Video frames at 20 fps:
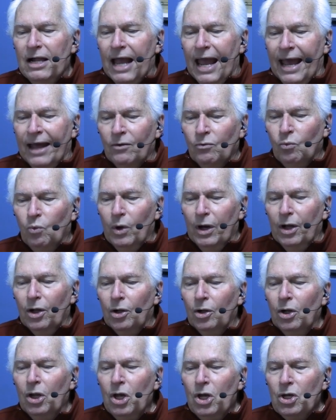and
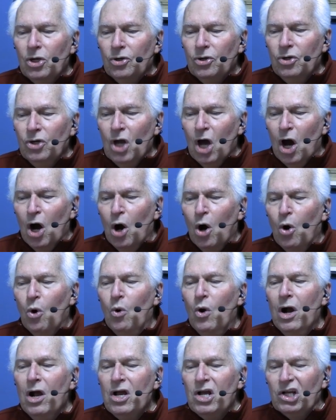will no
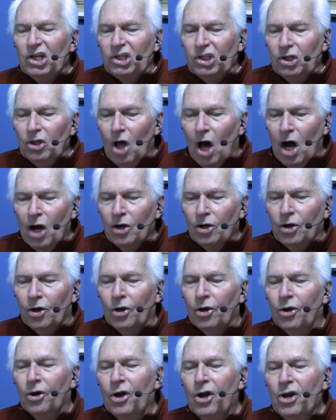
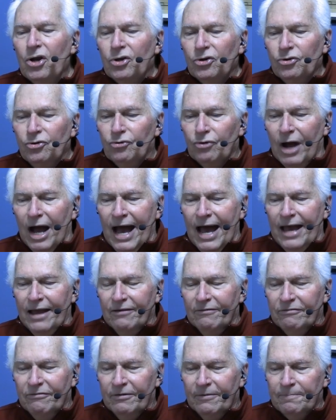longer
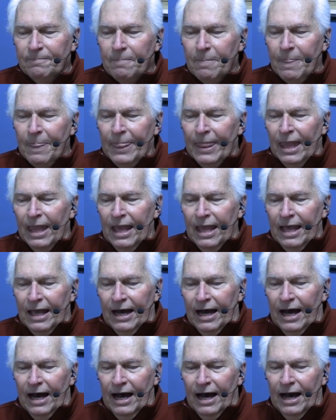drive.
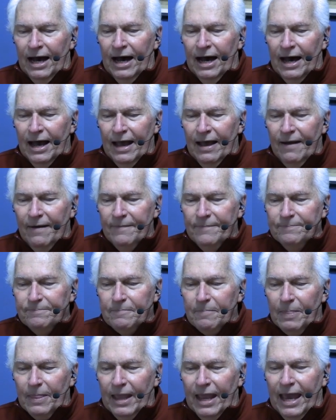
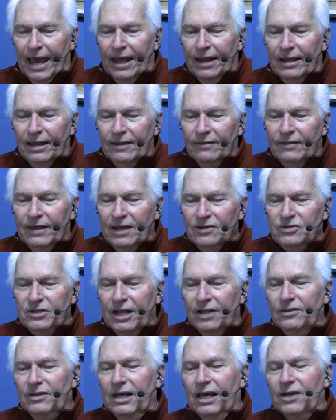And they
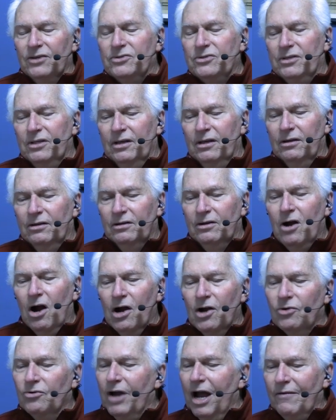said this, the
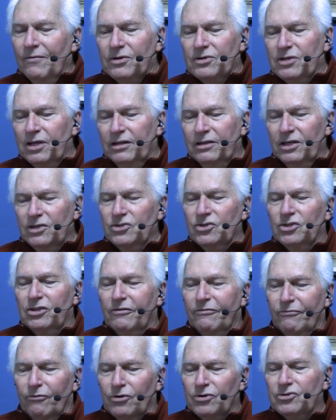Car and Driver said, this is the
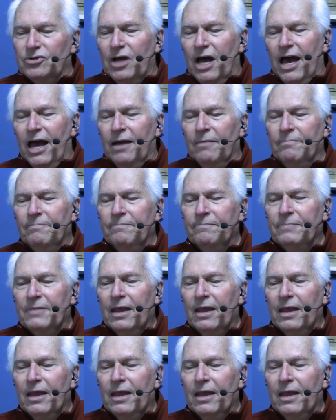first time